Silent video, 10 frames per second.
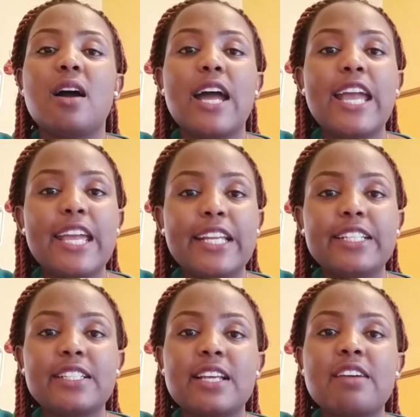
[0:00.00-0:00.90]

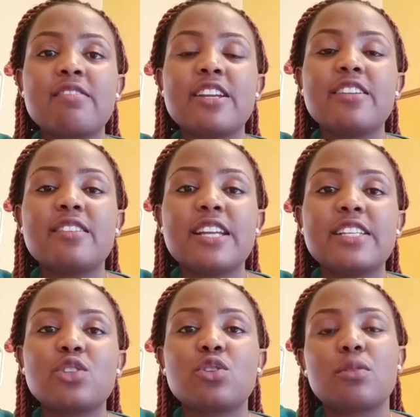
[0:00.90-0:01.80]
and
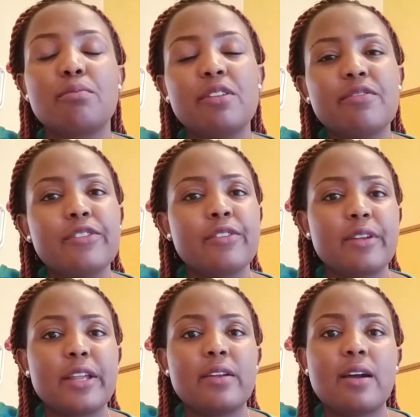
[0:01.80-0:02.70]
redness or beefy
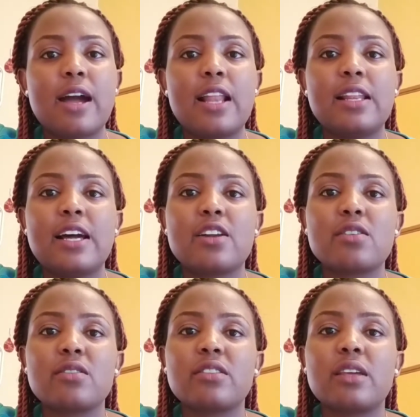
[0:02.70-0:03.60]
red color
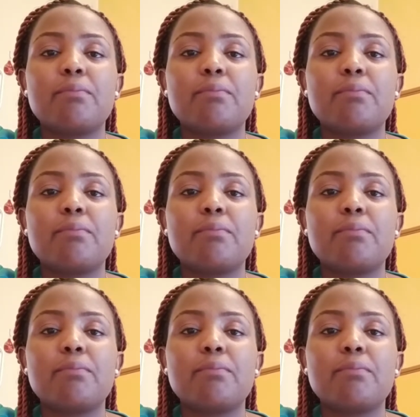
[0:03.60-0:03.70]
around the